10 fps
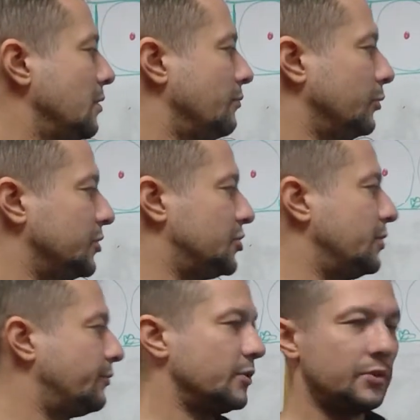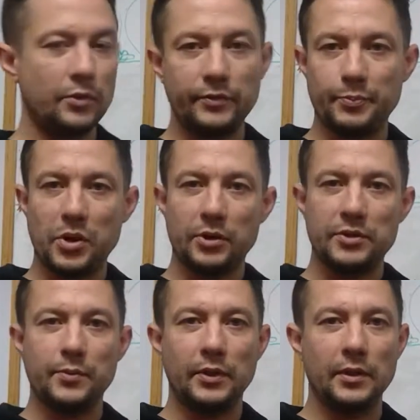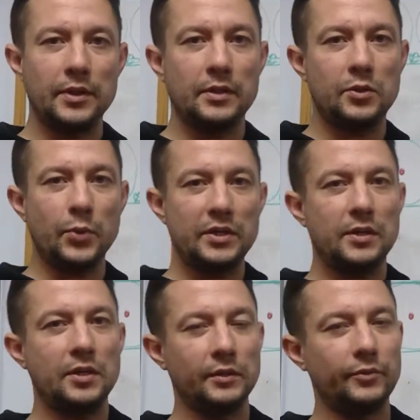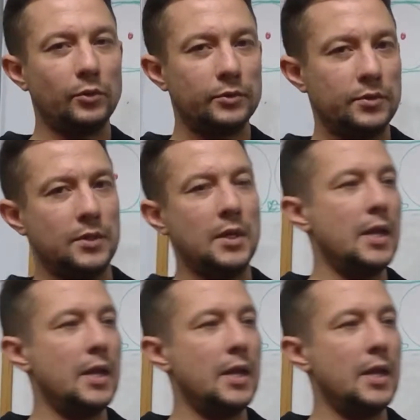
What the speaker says: voltage difference of approximately 20 kilovolts,